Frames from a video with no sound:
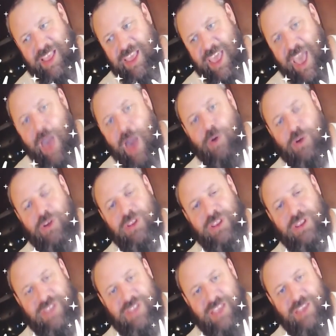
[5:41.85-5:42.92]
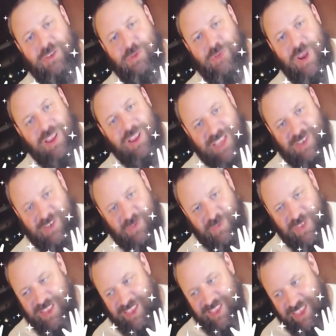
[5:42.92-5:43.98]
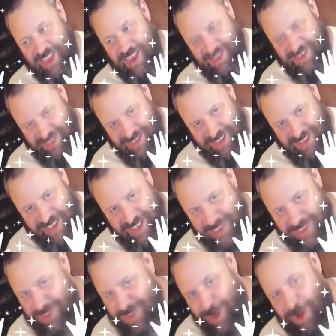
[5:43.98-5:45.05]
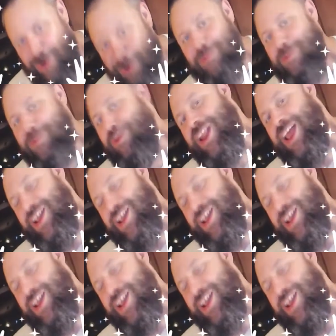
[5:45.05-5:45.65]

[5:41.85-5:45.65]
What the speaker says: How could taste great, less filling get us to this? Taste great,